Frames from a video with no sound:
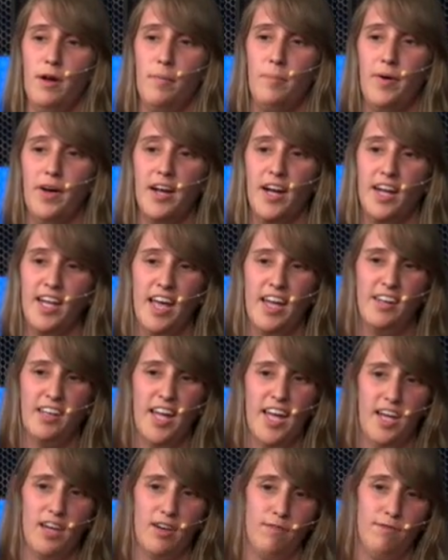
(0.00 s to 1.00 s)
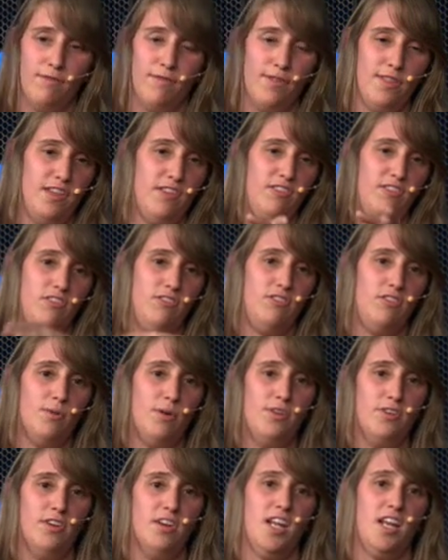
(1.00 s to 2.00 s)
But again, like for these
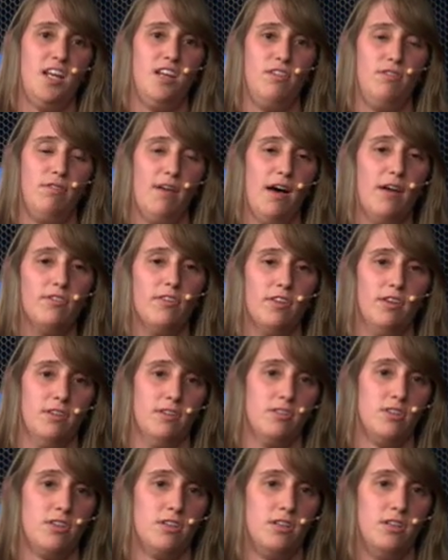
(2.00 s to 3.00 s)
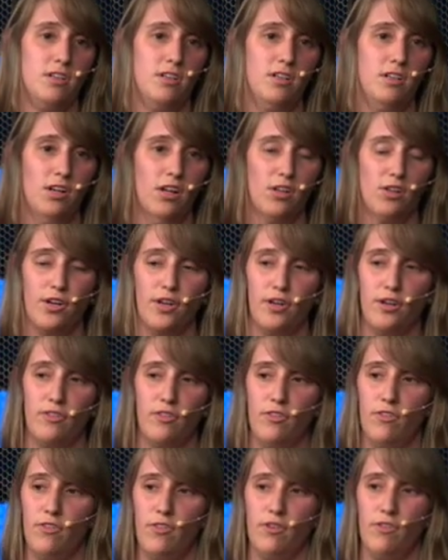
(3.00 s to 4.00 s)
282,000
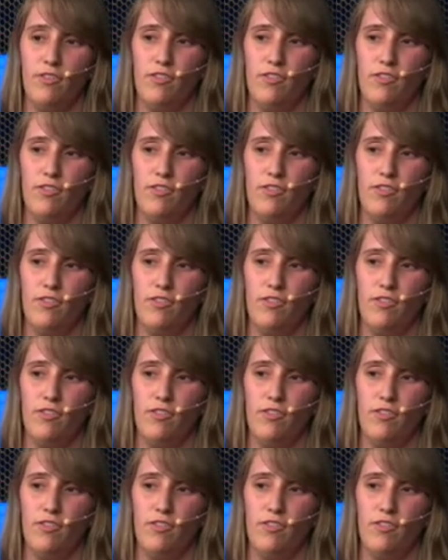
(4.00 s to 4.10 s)
alerts,